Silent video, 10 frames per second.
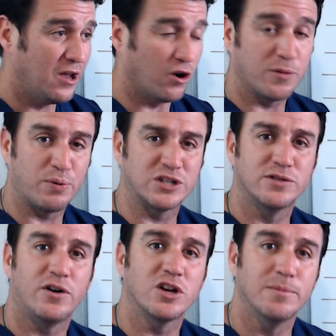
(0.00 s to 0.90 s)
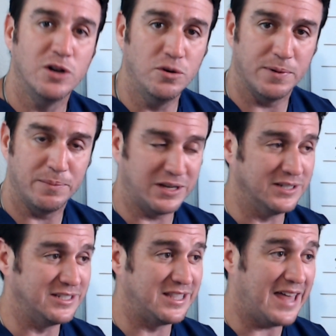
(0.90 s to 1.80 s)
or the pressure volume loop,
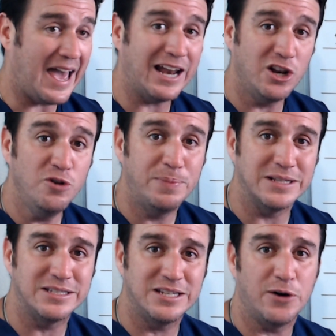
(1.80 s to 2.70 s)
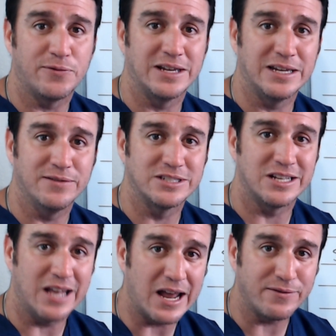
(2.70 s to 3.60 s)
because that loop itself can give us
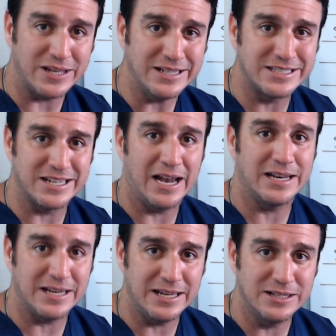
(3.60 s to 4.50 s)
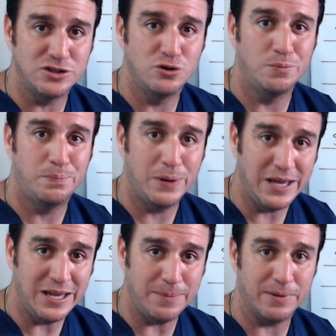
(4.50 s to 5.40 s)
a lot of insight into
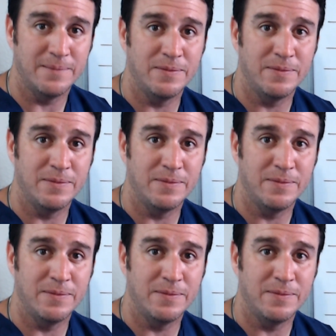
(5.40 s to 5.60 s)
PEEP